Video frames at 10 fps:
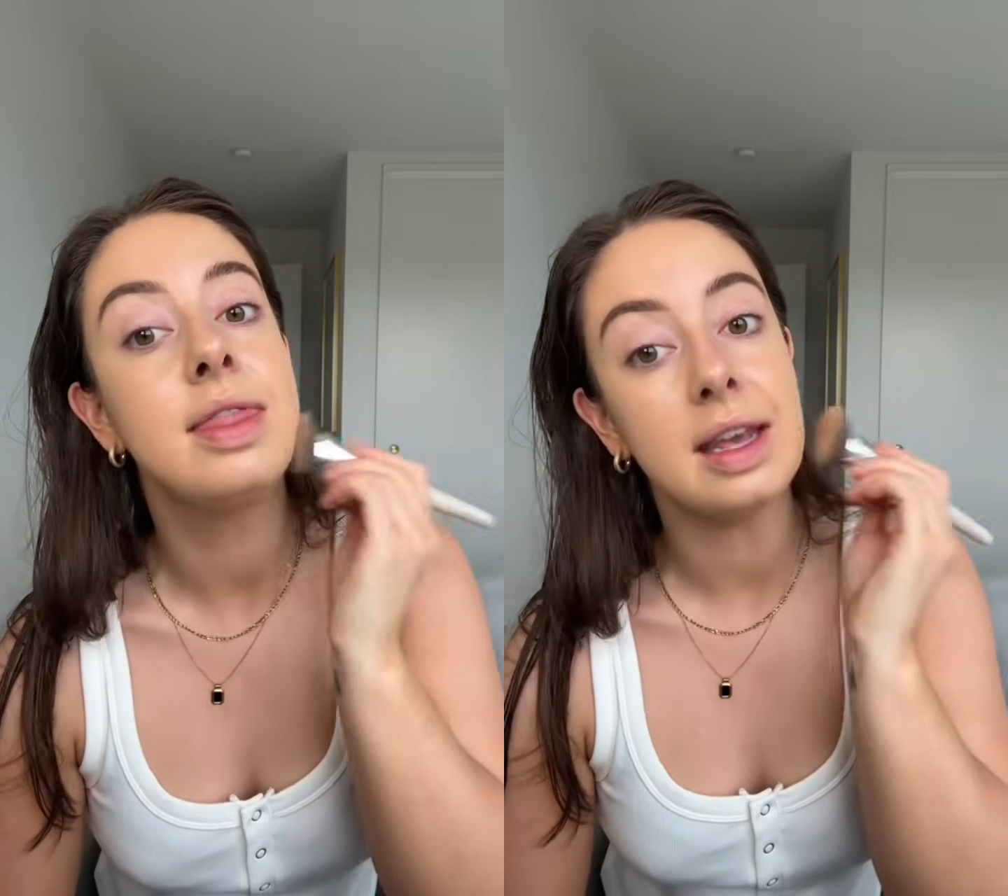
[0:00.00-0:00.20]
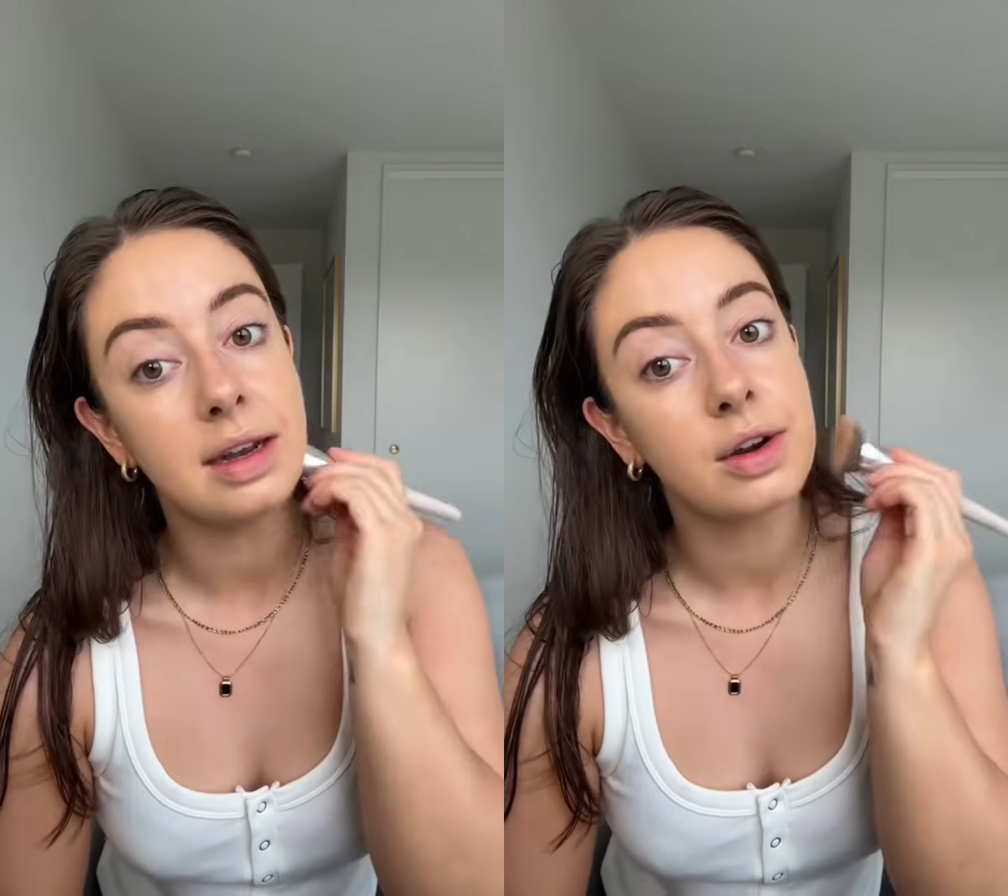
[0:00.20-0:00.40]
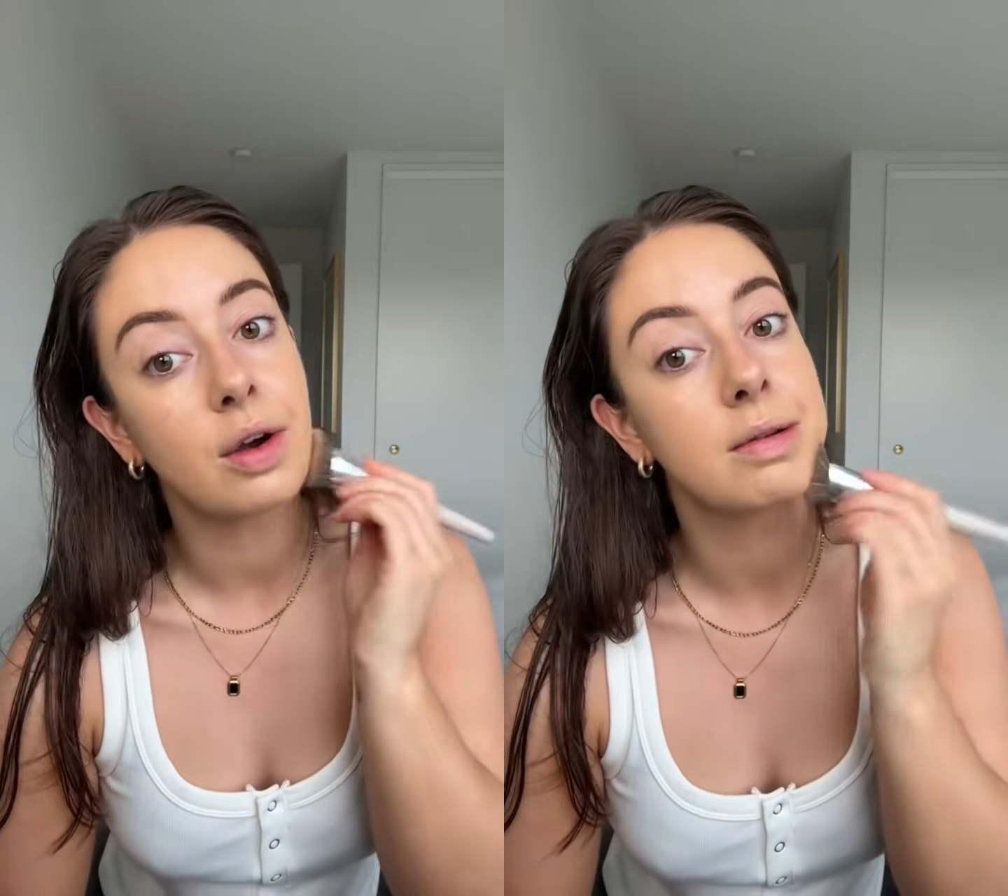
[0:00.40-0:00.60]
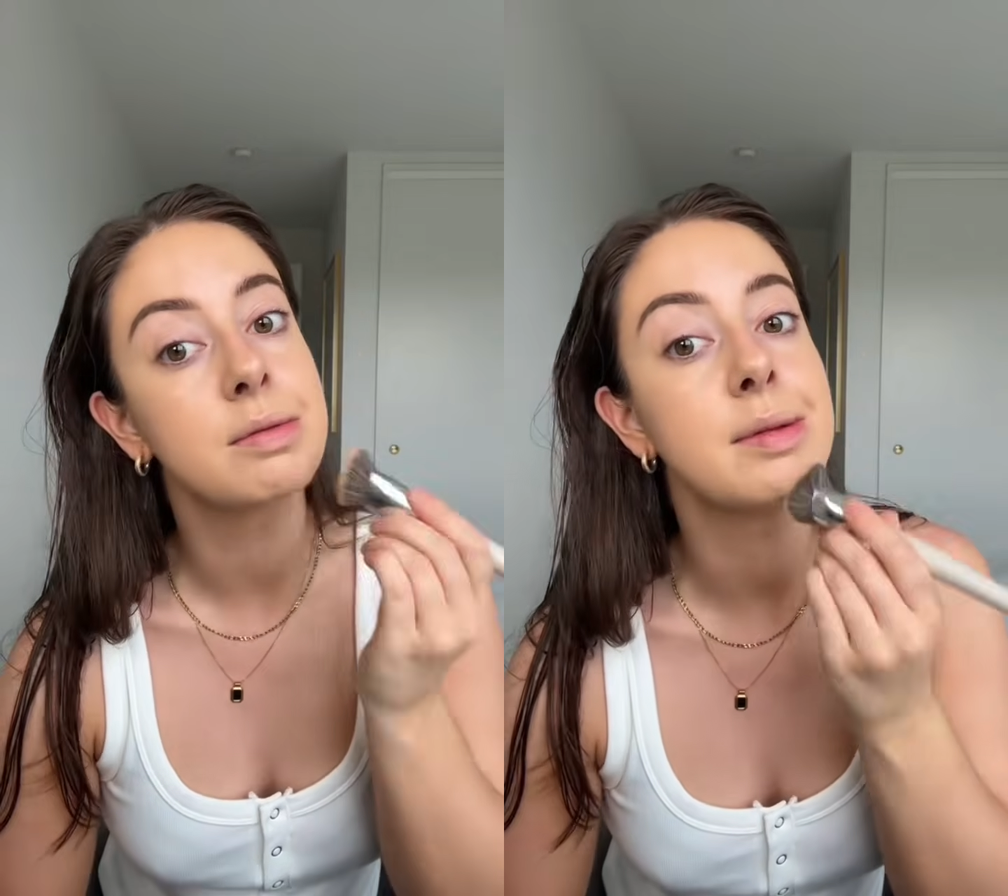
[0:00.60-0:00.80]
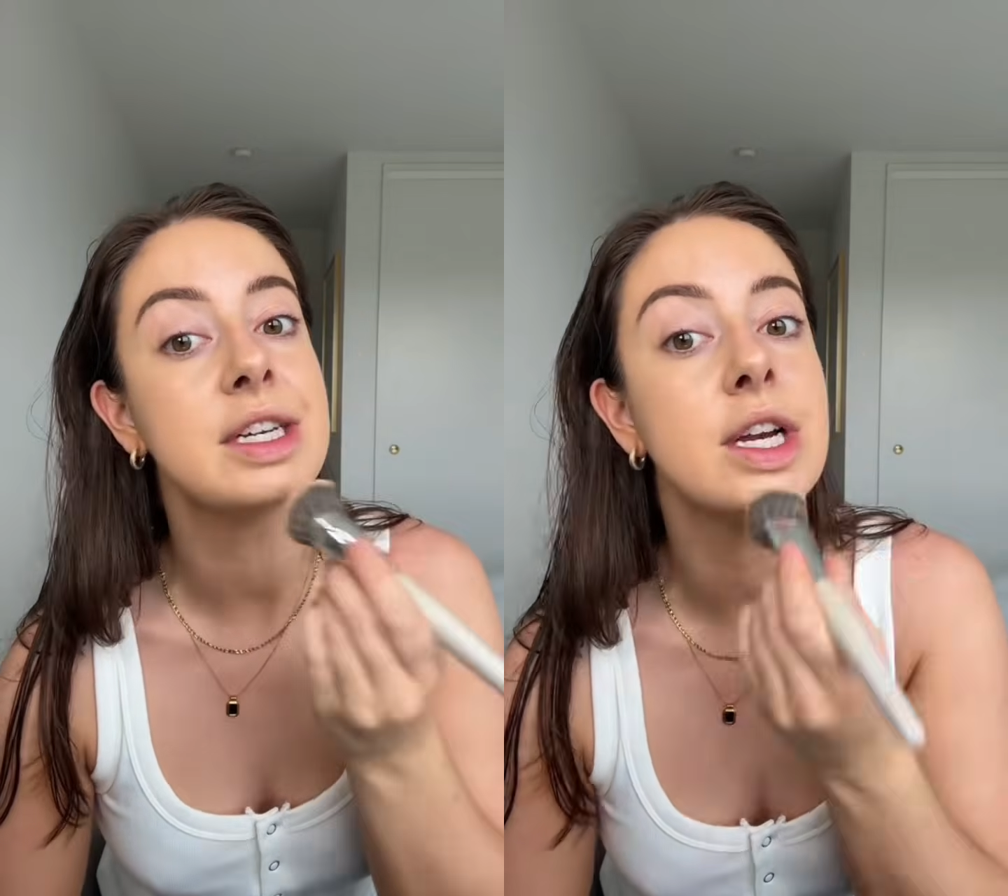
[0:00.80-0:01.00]
then go in
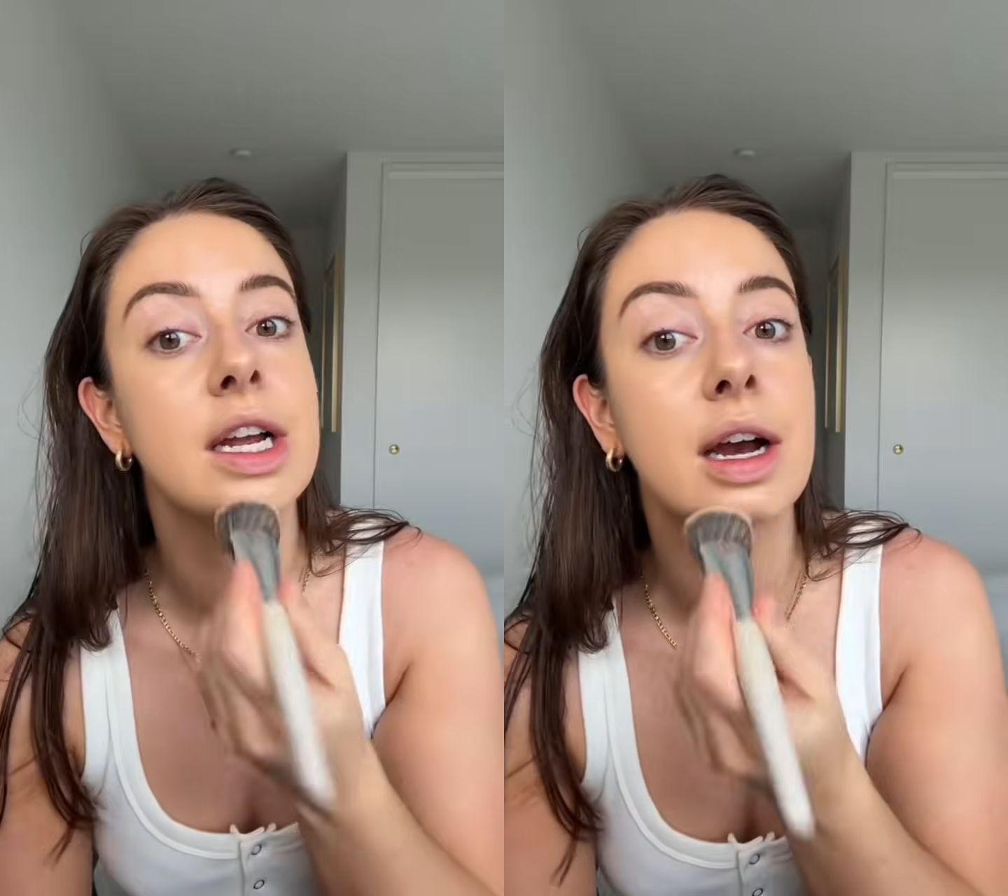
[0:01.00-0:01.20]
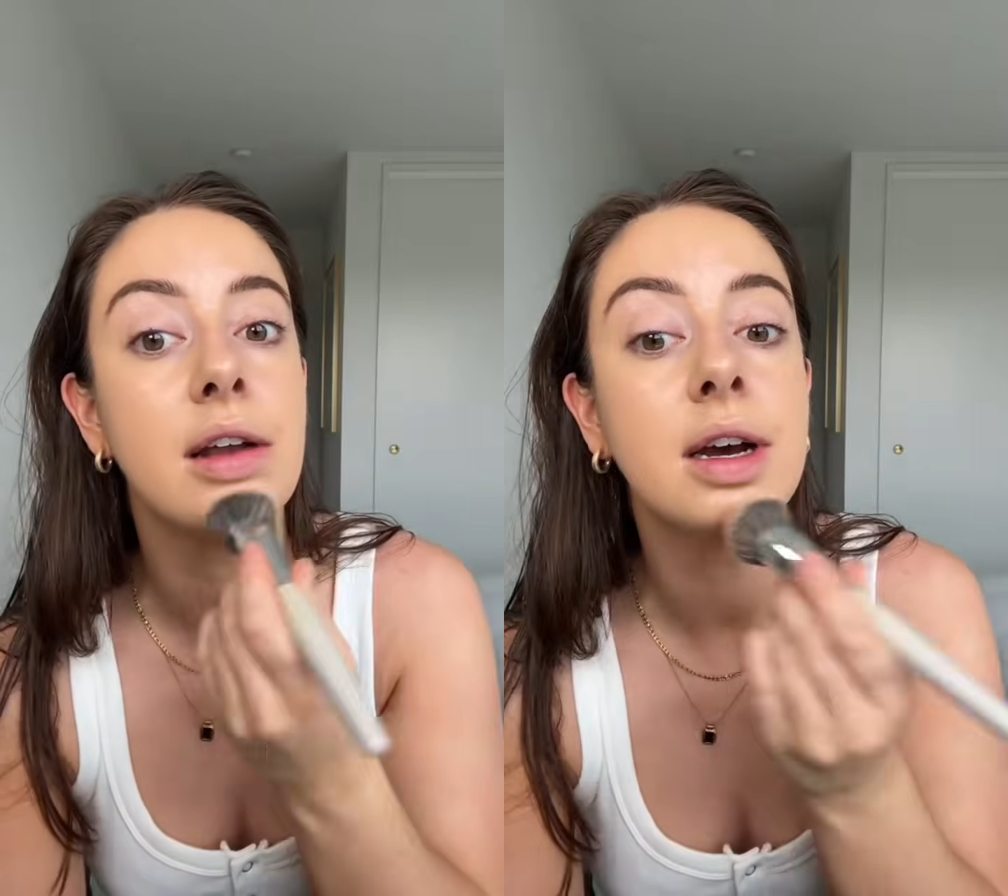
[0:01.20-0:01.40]
with my cheek colour.